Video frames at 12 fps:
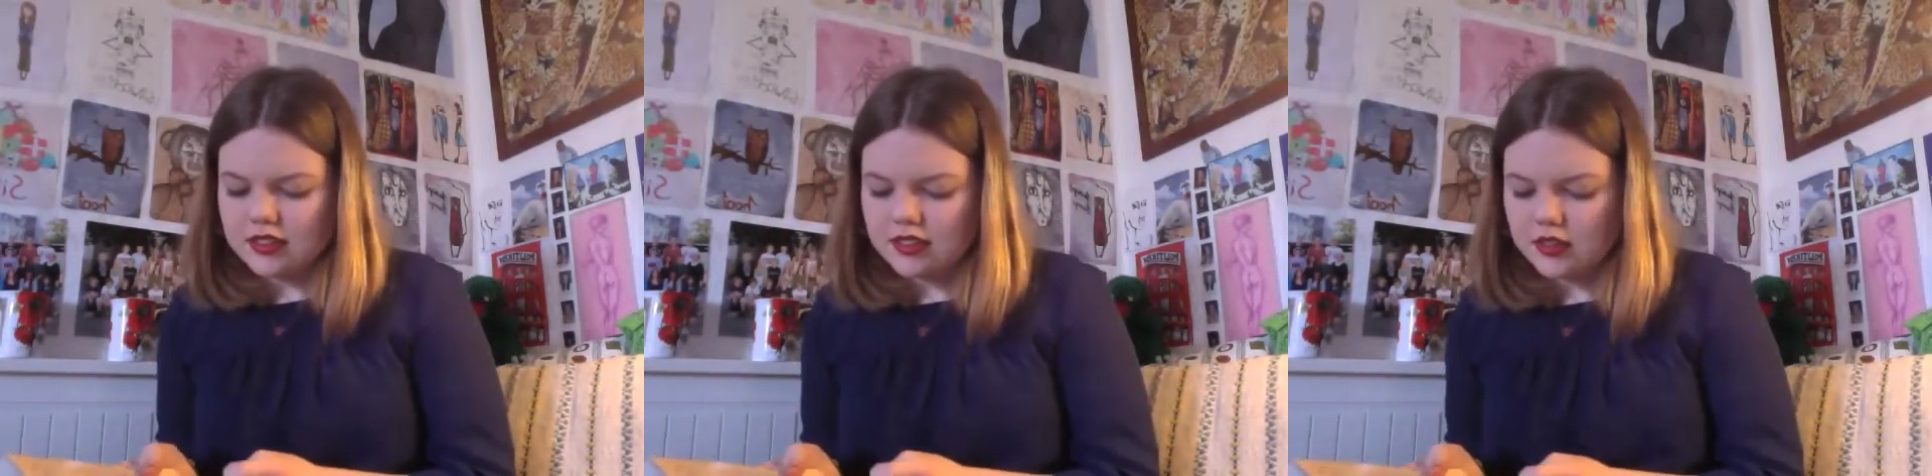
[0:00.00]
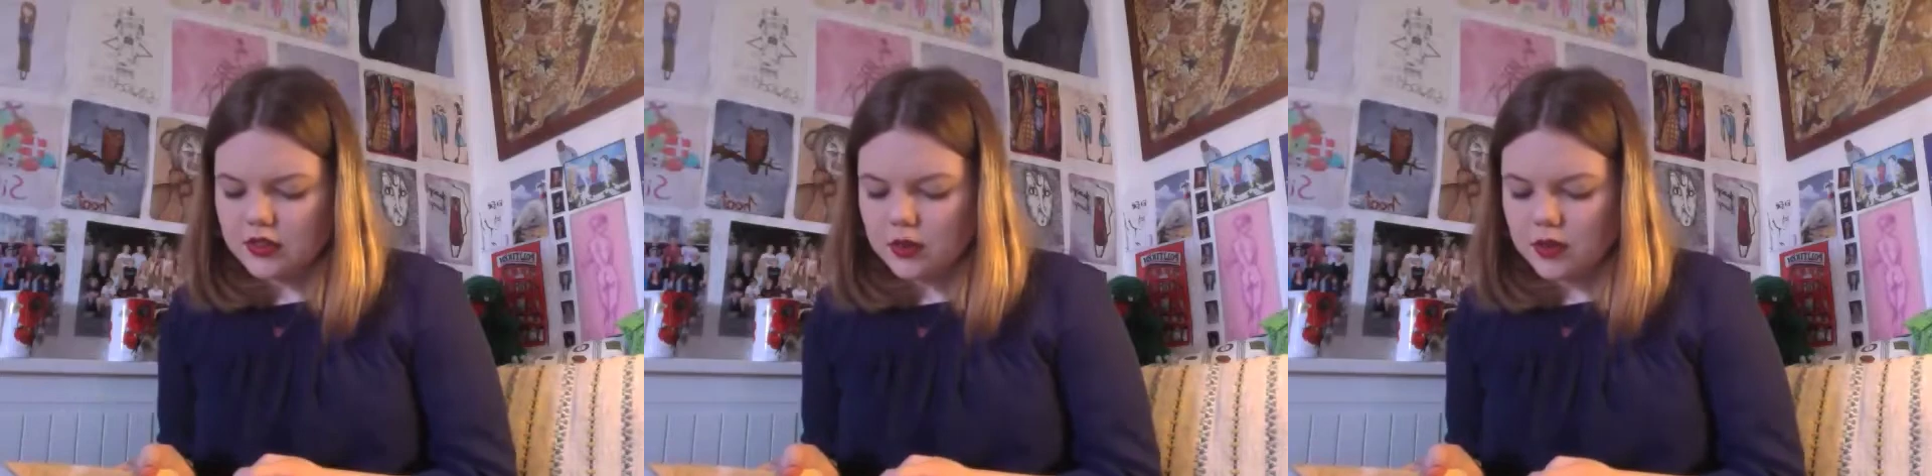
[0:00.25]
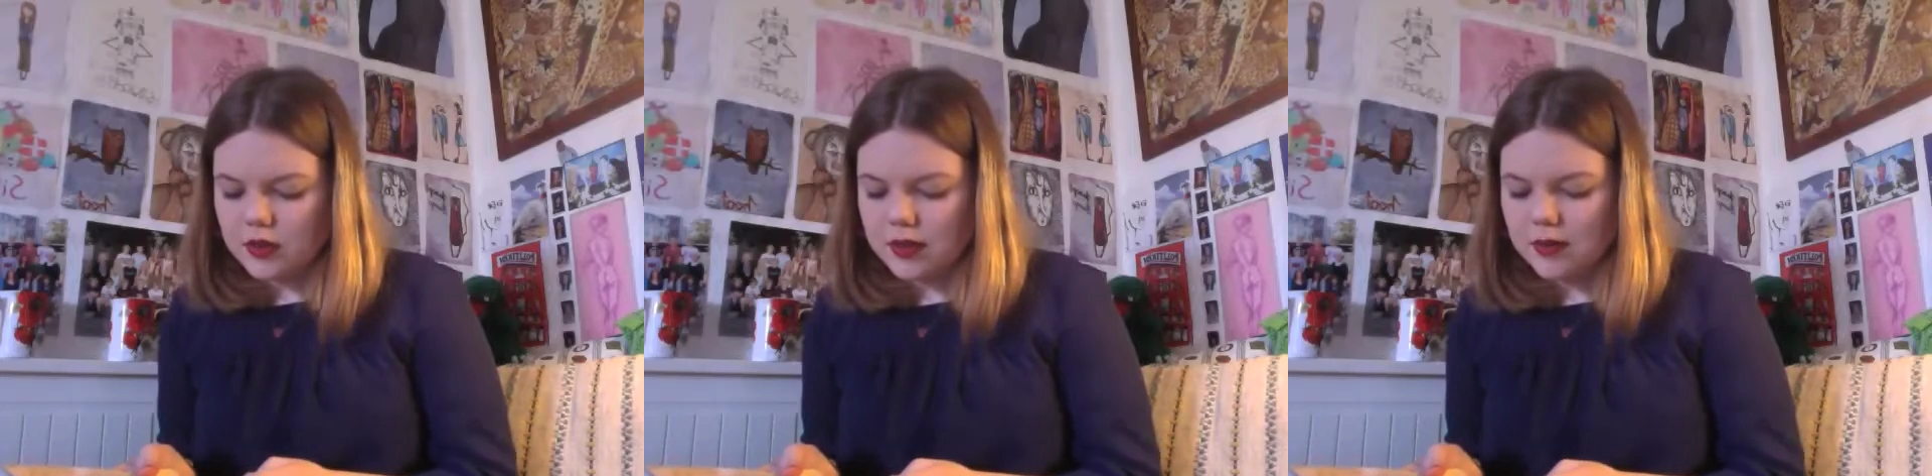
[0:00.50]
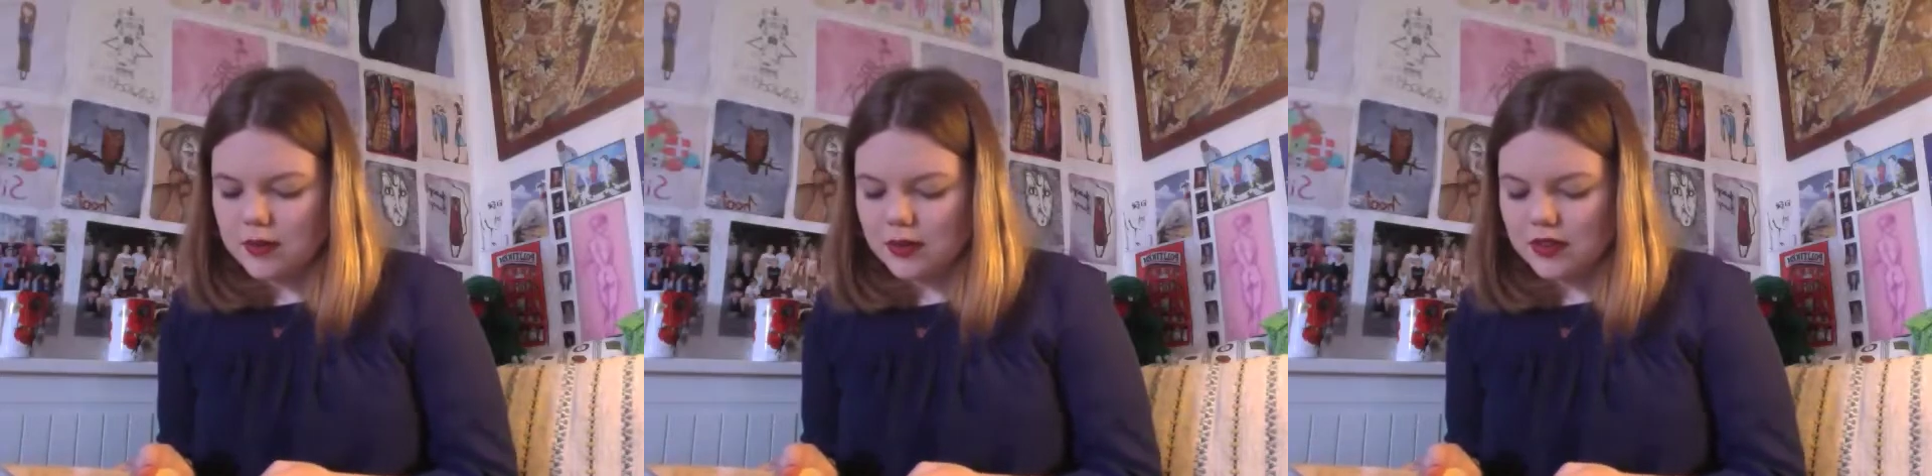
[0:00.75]
to talk
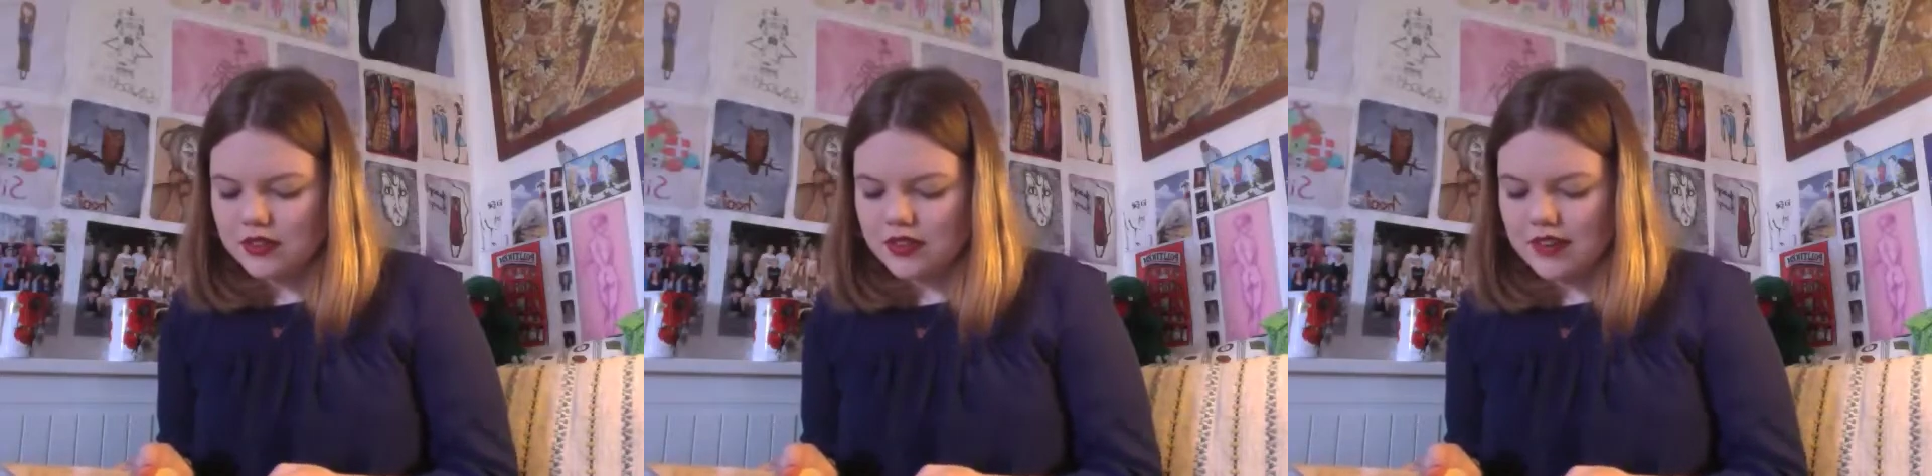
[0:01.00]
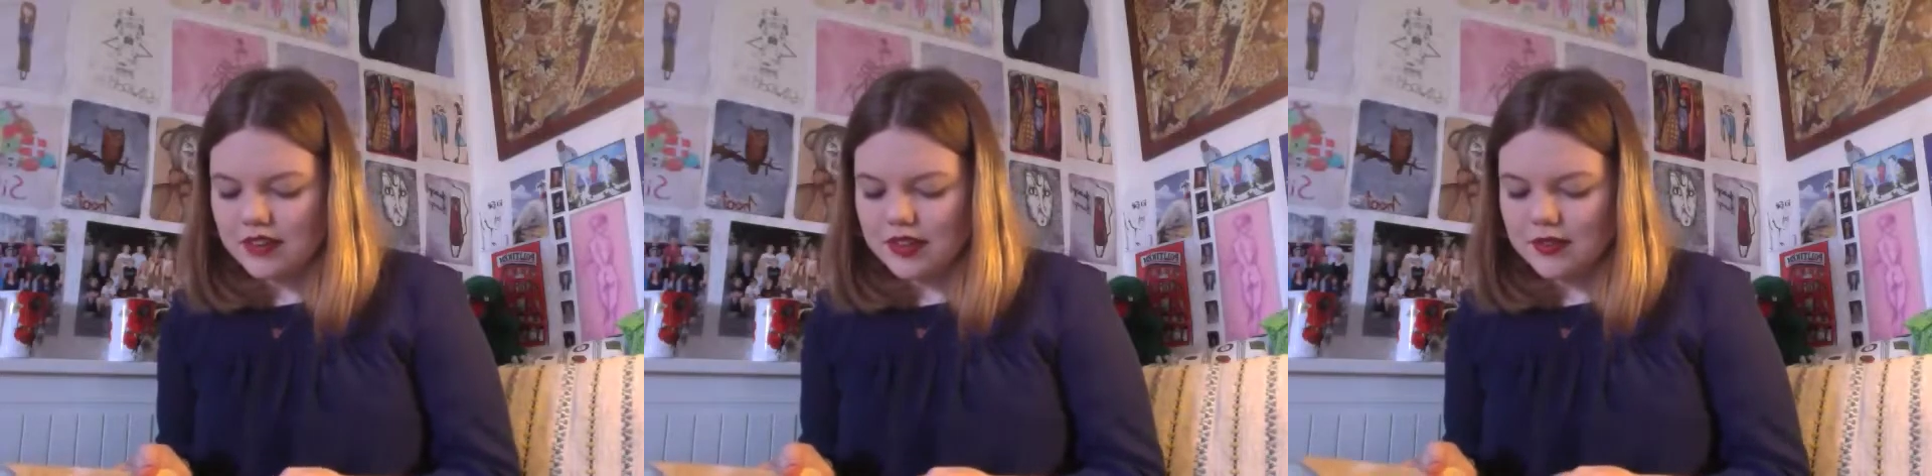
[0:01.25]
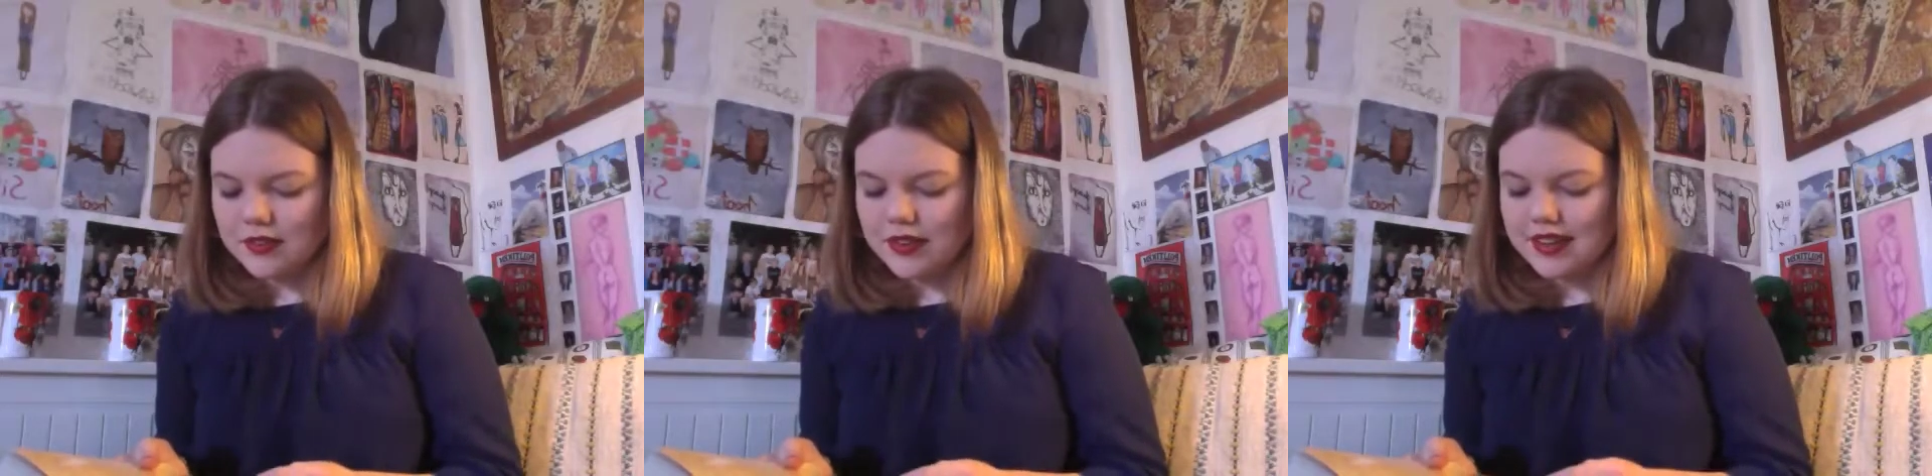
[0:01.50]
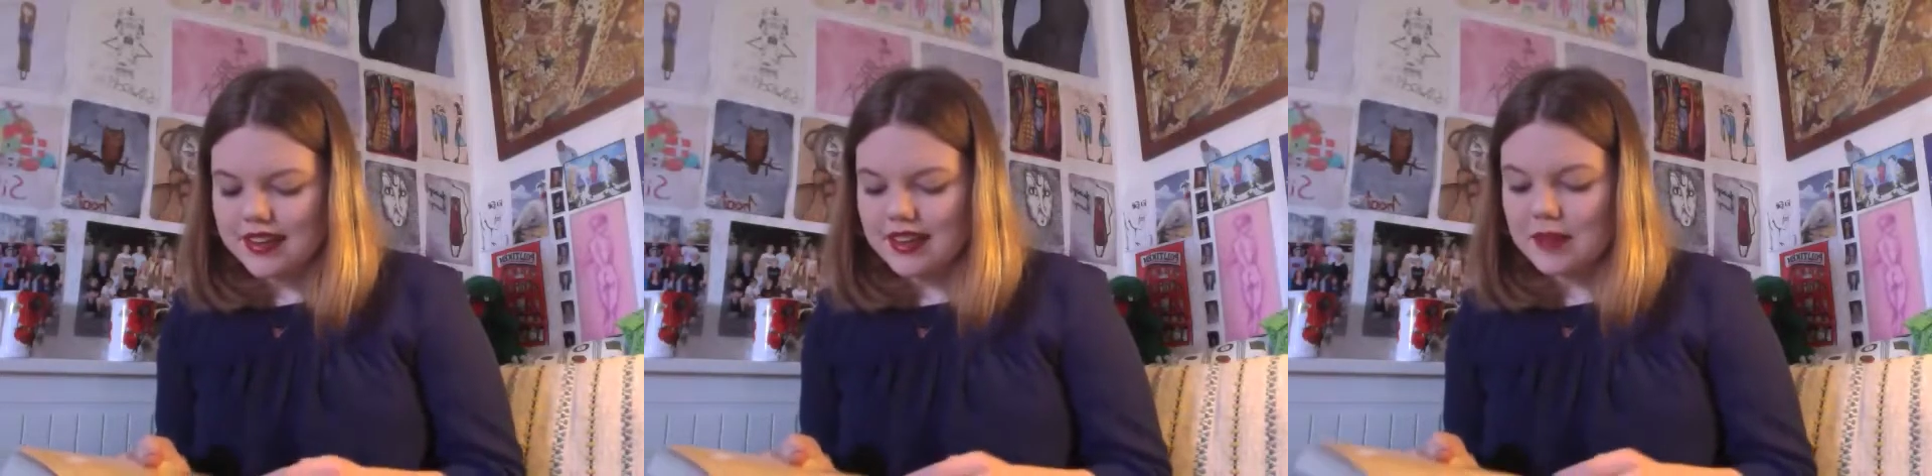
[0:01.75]
about books you haven't even
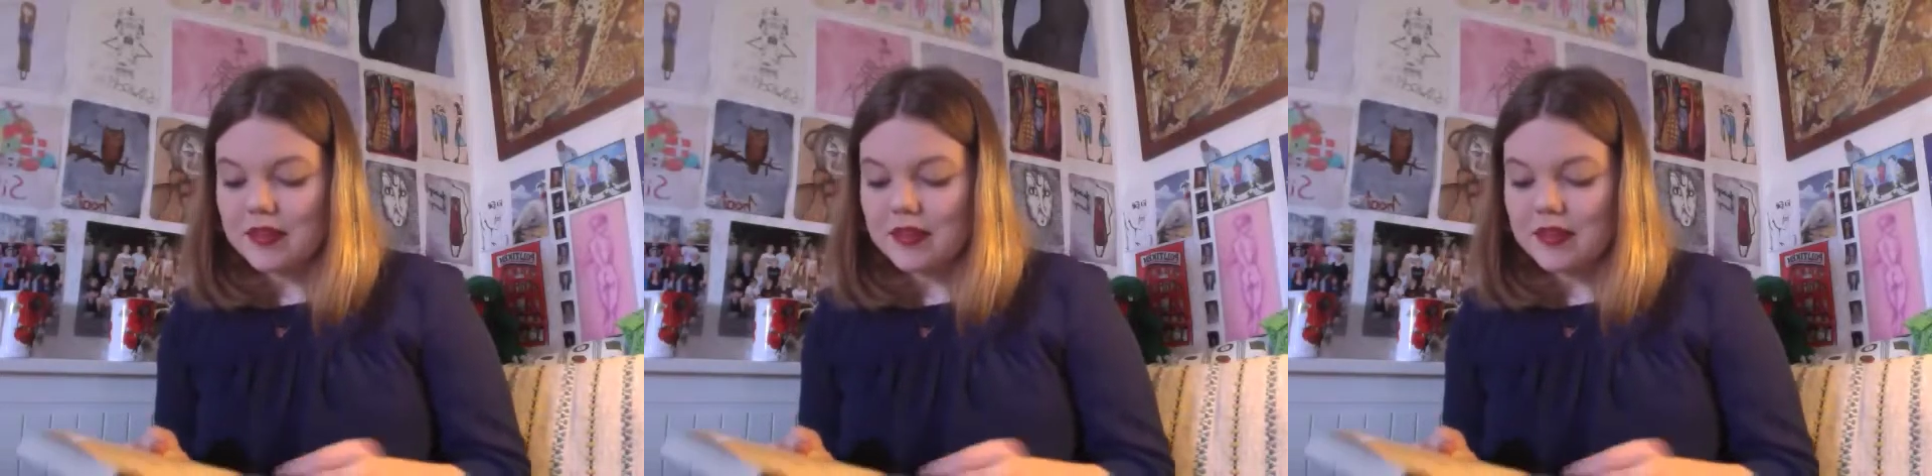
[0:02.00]
read yet,